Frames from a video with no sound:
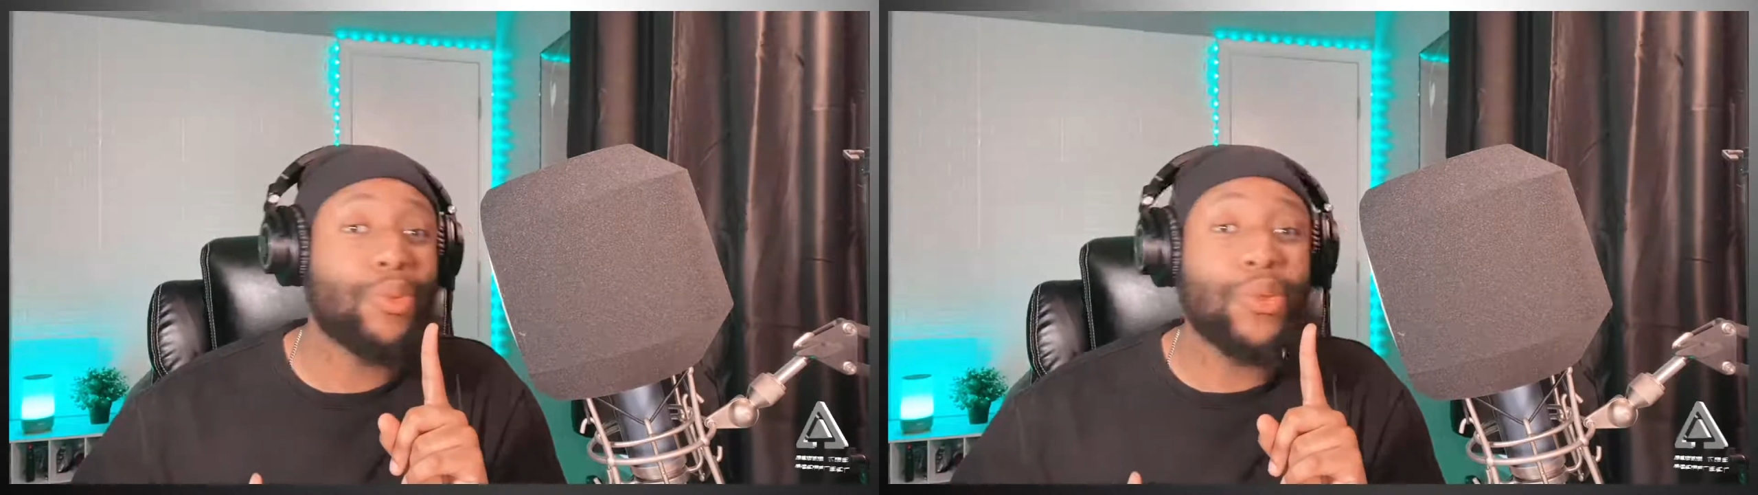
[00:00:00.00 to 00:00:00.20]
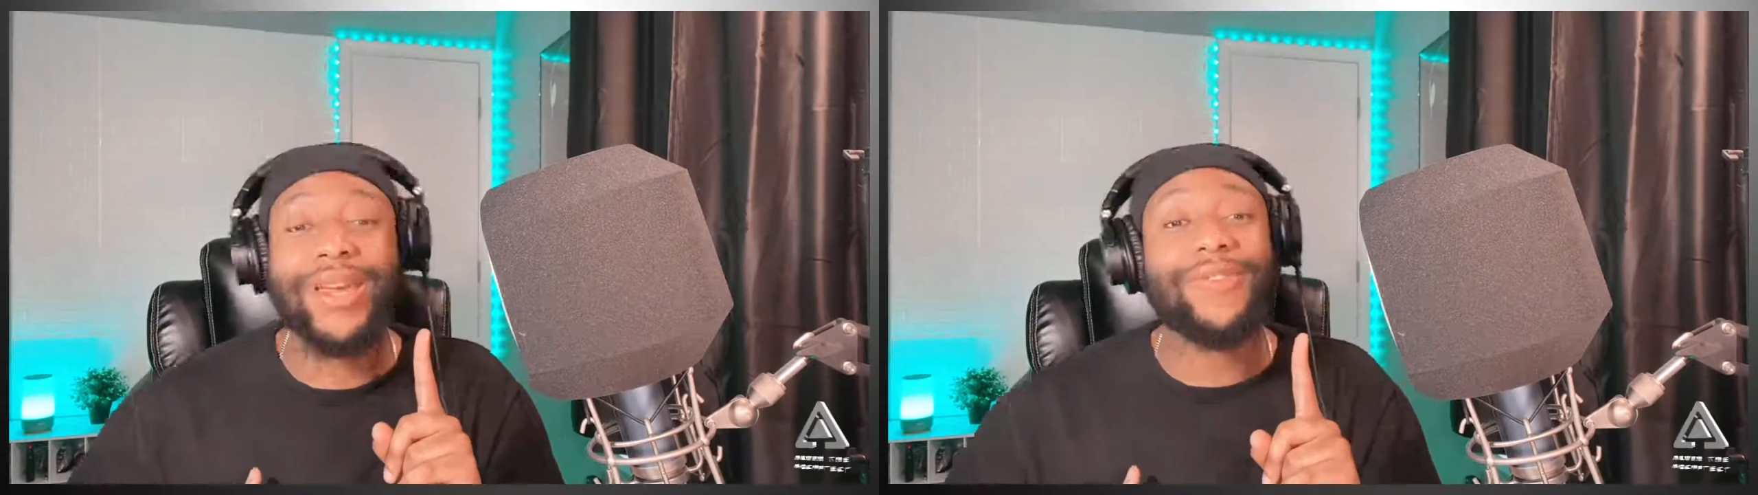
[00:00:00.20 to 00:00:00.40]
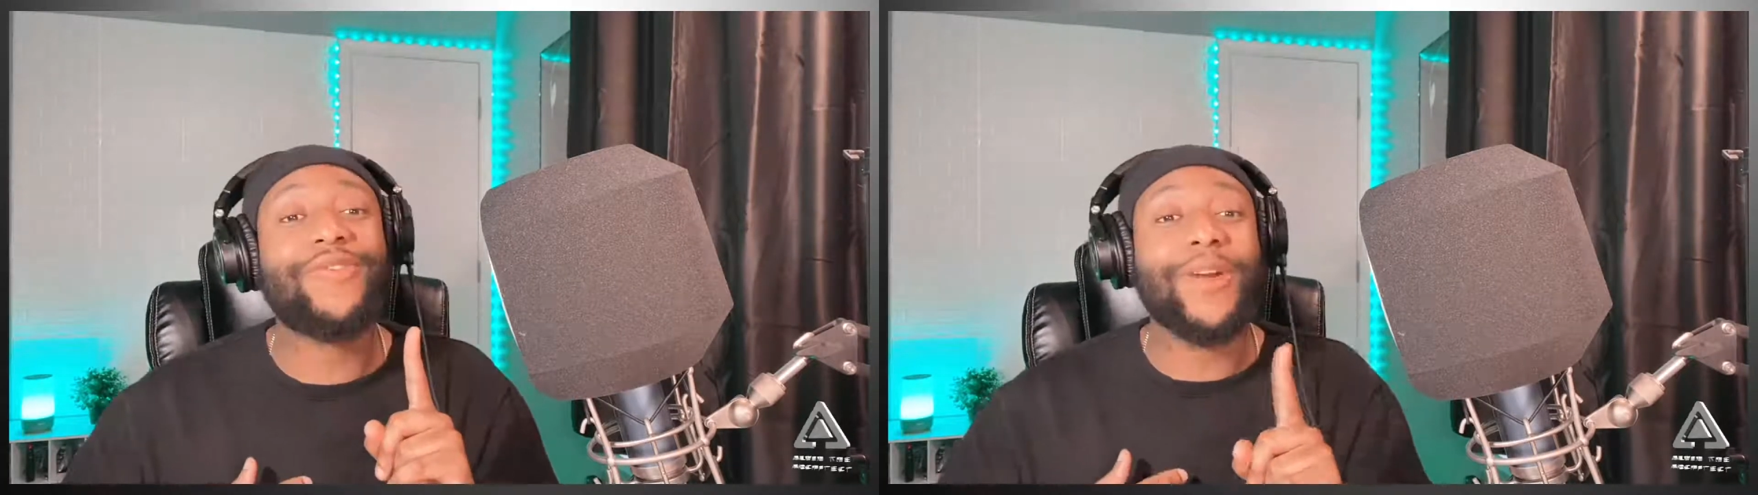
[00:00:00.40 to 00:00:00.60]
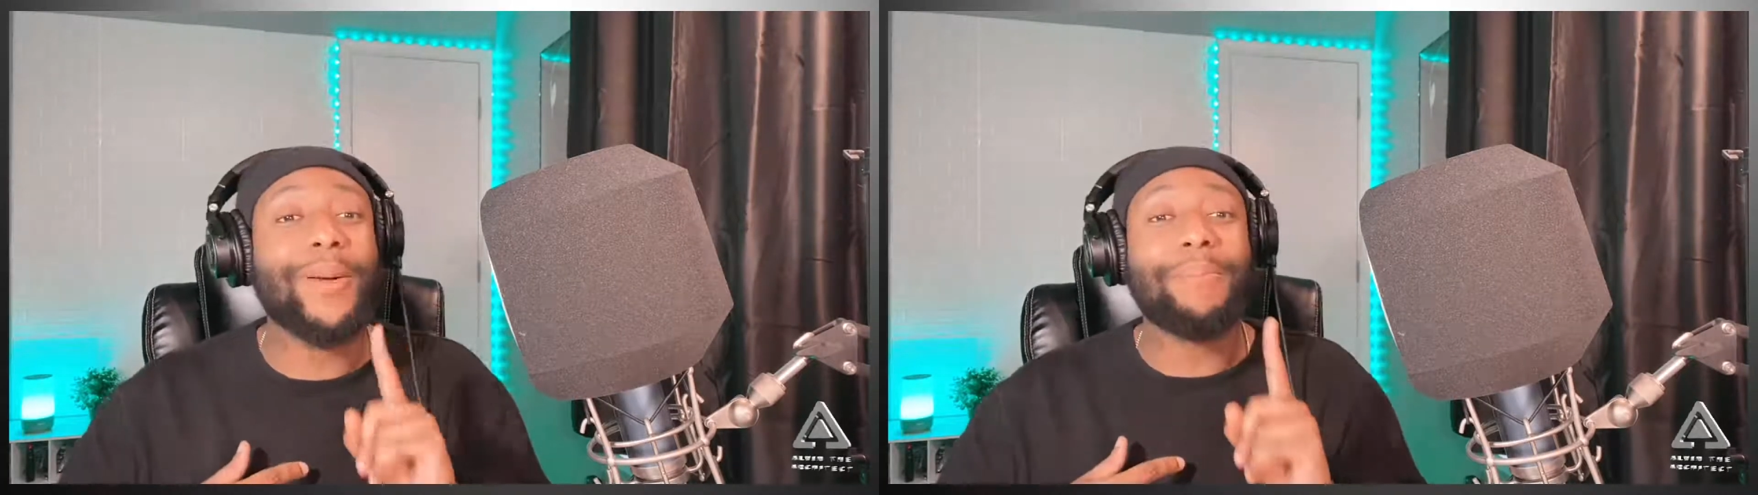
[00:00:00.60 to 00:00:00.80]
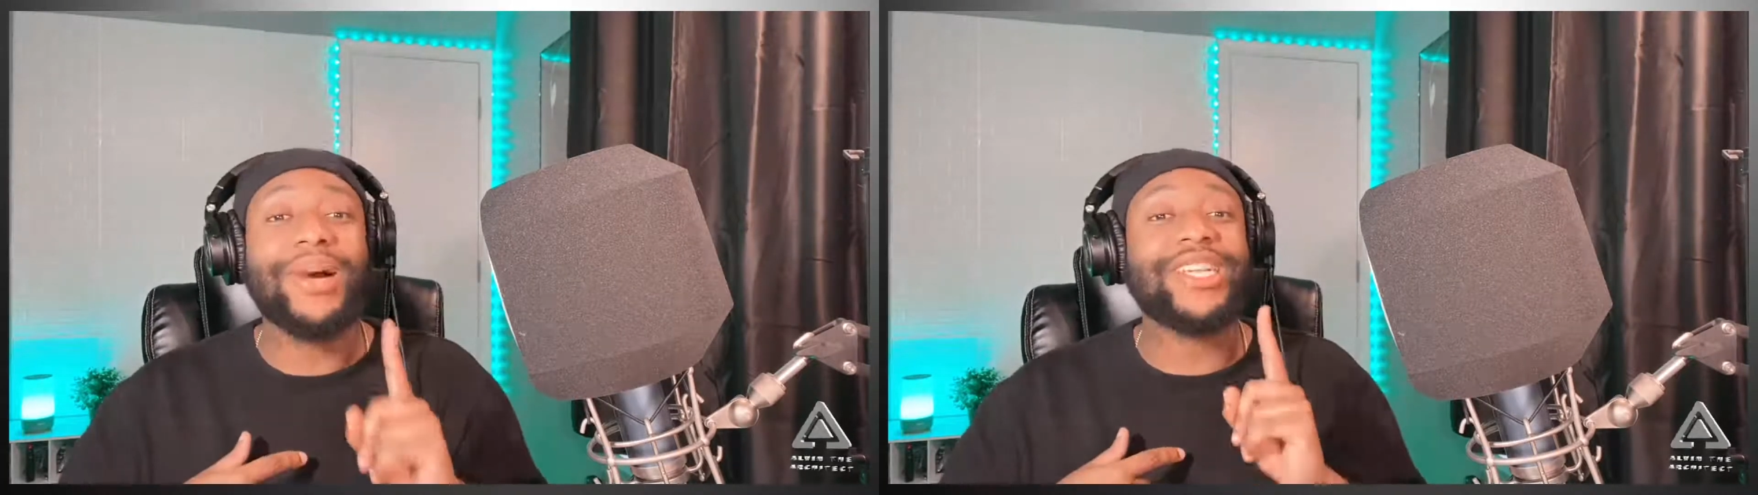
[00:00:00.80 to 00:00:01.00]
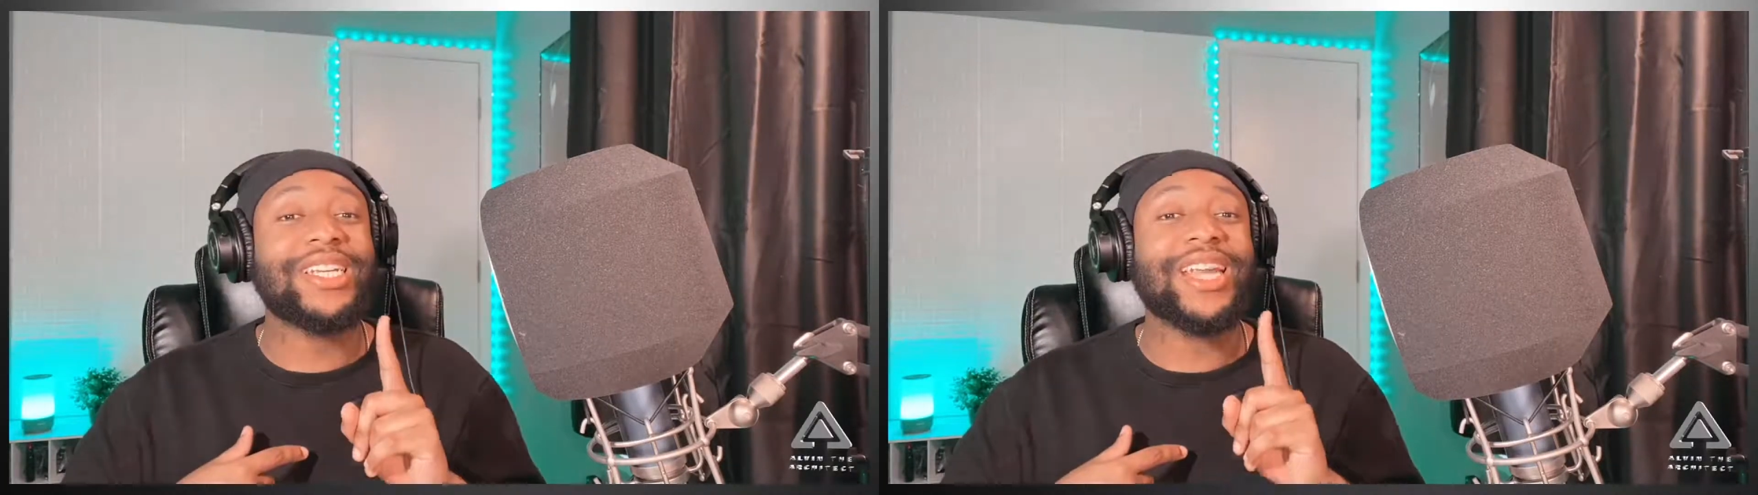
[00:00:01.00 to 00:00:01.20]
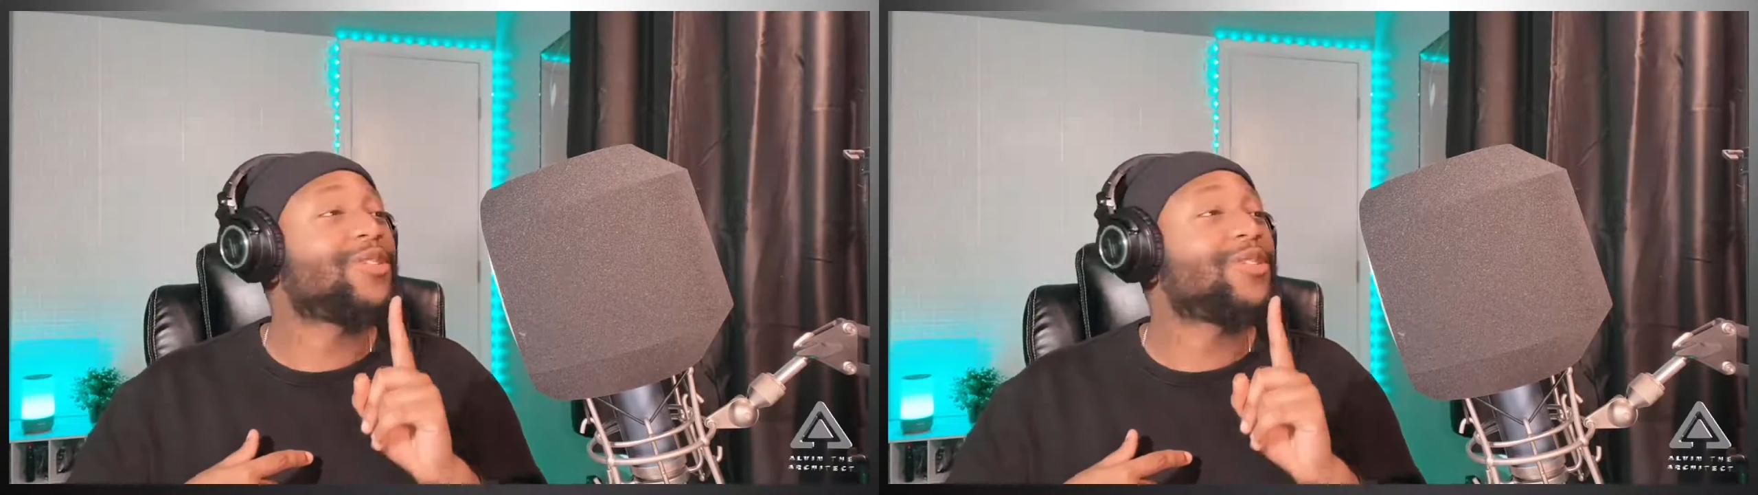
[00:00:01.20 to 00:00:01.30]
boy Phil Budget,